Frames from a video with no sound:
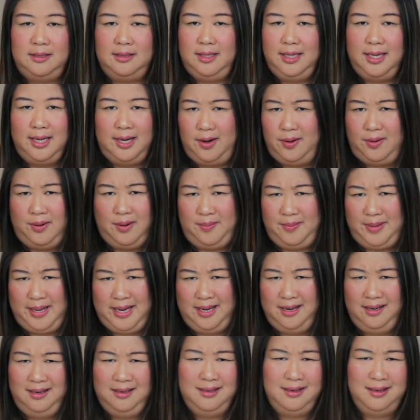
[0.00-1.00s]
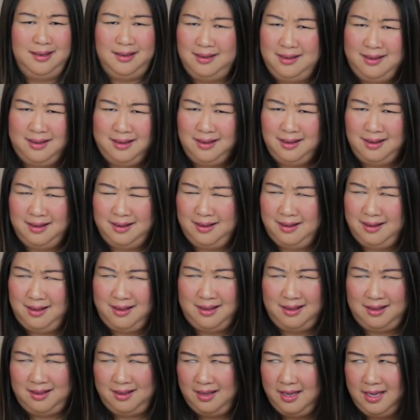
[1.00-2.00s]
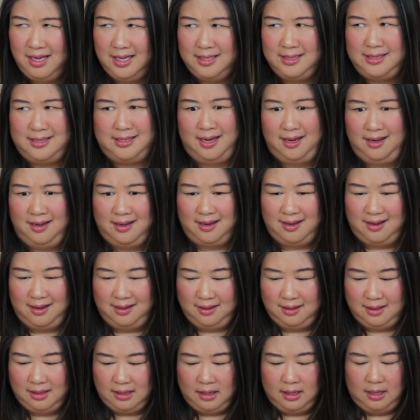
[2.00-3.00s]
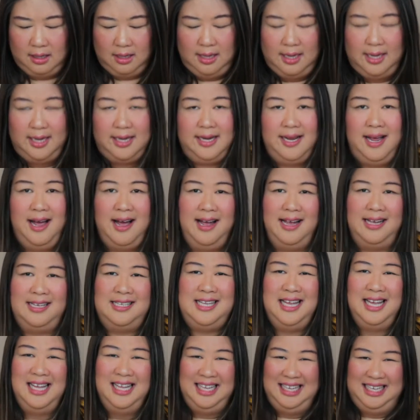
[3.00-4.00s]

You know what I mean? Duh. Guys.